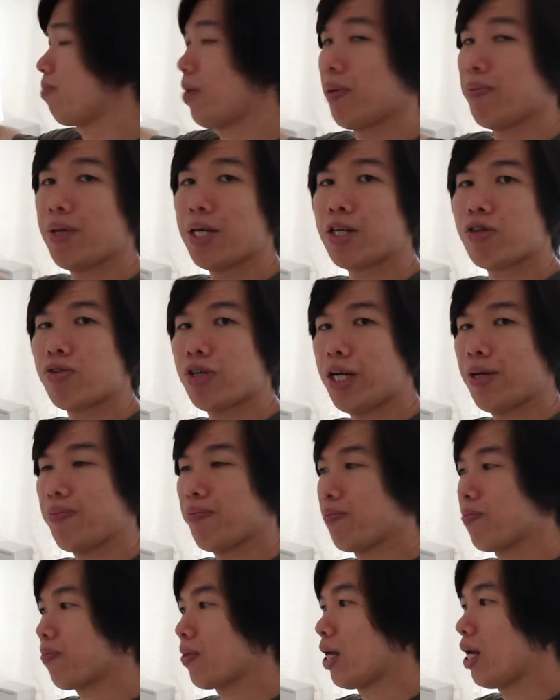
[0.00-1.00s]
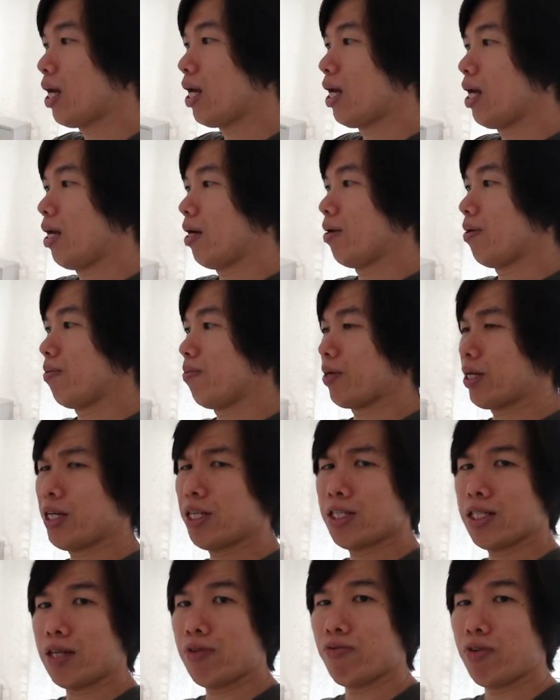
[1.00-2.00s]
baby crib
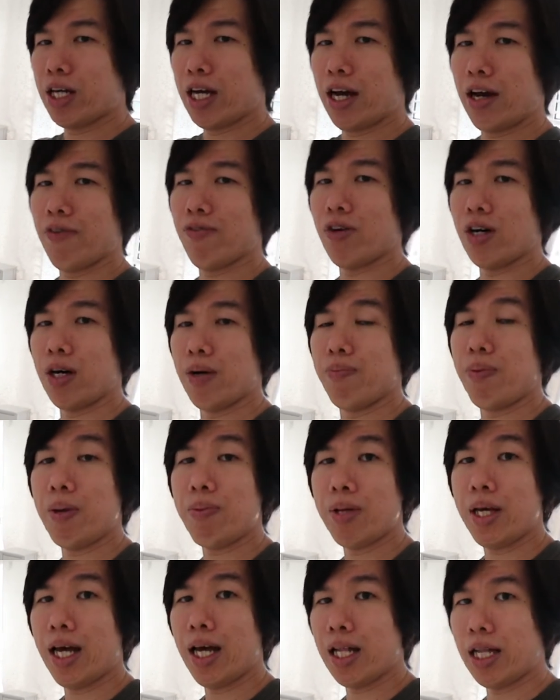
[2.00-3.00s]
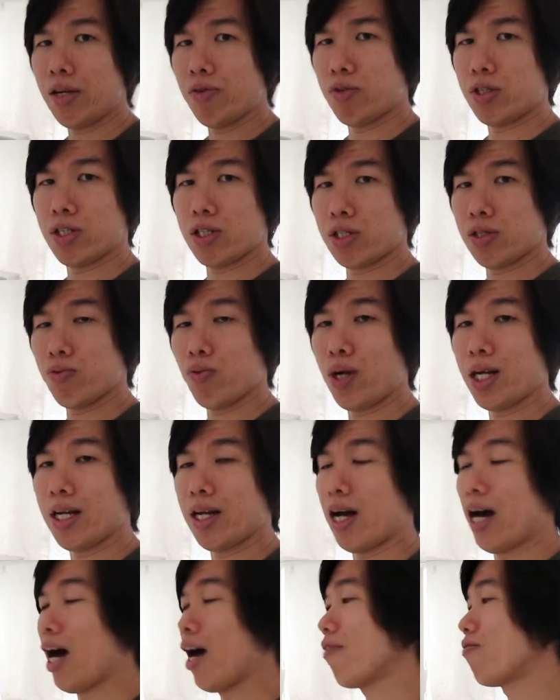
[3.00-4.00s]
because uh, we have uh, baby Hayley which is one
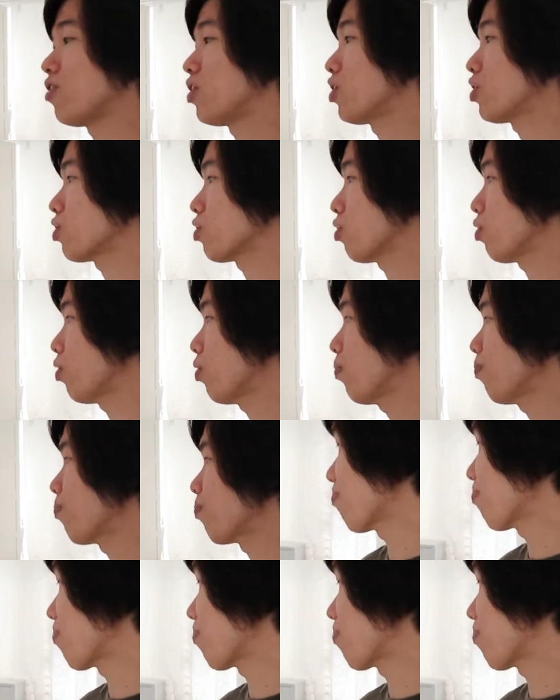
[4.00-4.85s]
and a half years old